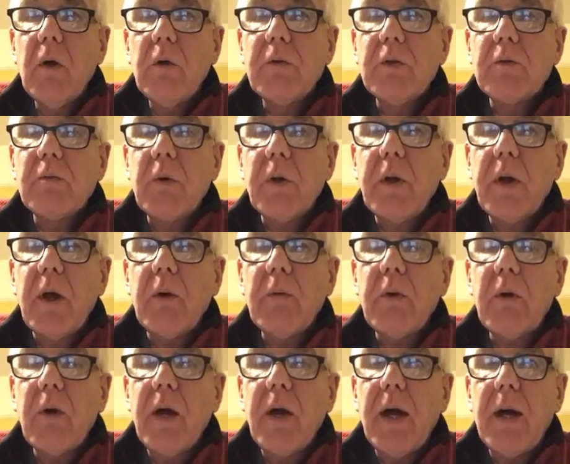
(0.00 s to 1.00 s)
Just want to know
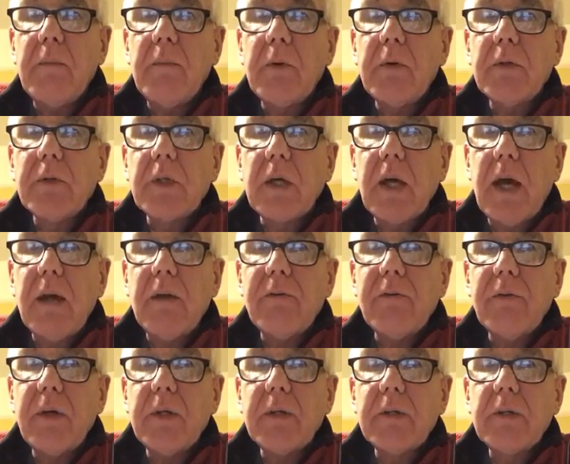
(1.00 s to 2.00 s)
where I am on the scale of
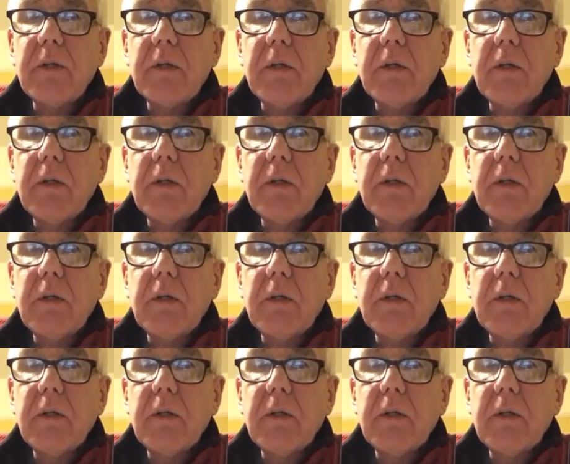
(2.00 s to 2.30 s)
things.